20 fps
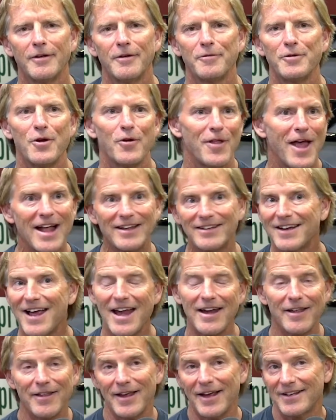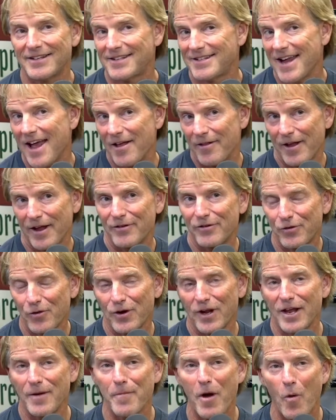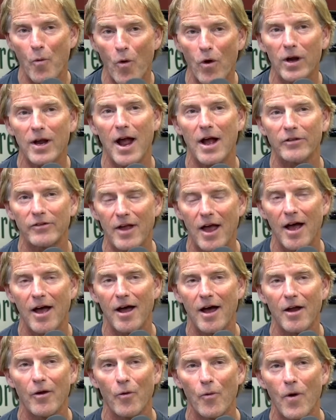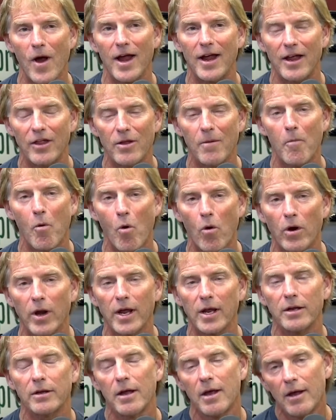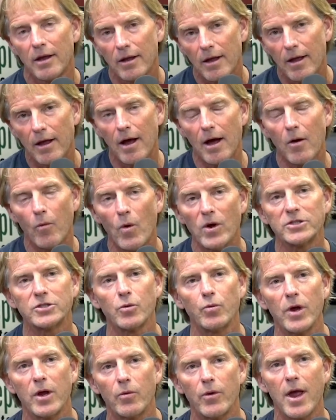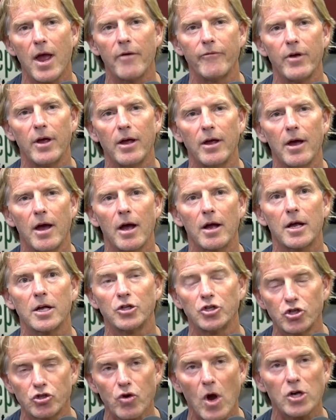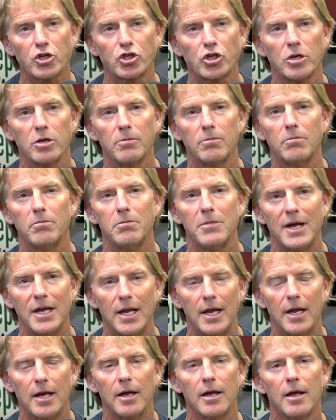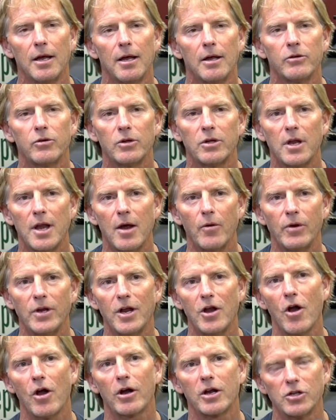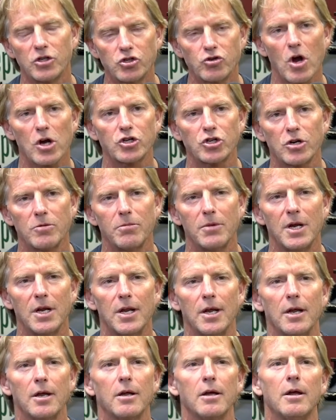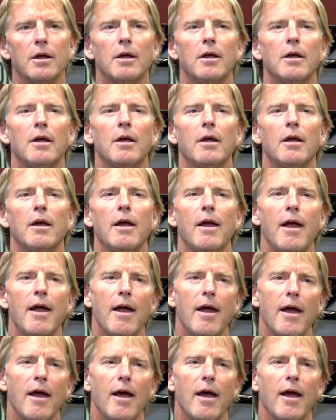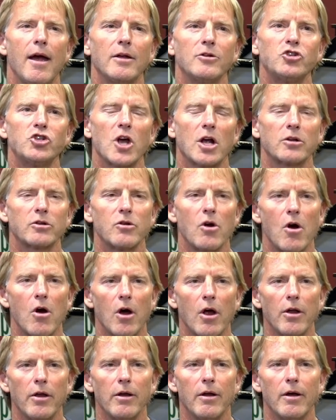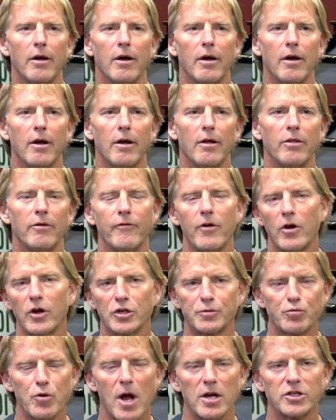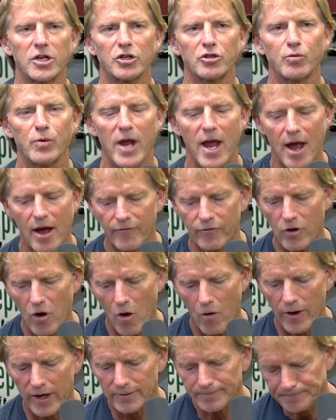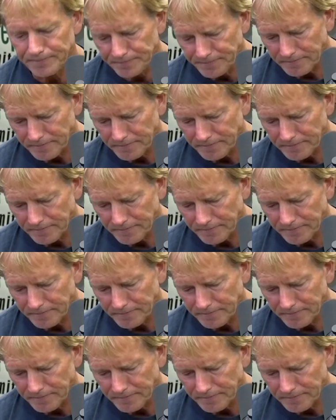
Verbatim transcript: you know, that's kind of the extent. I sort of get my workouts out, out of the way in the morning. Uh, once a week we have a uh, construction meeting. So today we did our construction meeting and checked on uh, the various projects we have going.